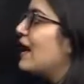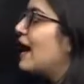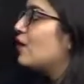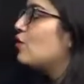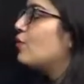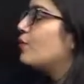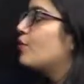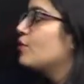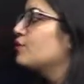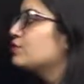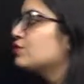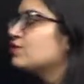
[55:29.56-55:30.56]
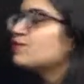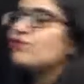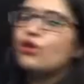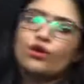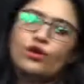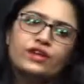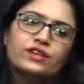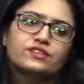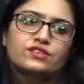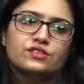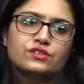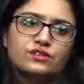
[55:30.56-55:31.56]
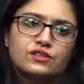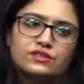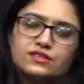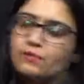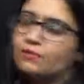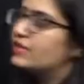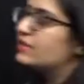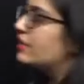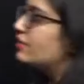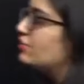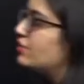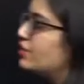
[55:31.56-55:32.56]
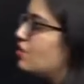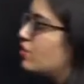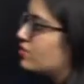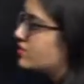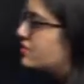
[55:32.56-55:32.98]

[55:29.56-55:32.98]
lac operon, which of the following is something that you did not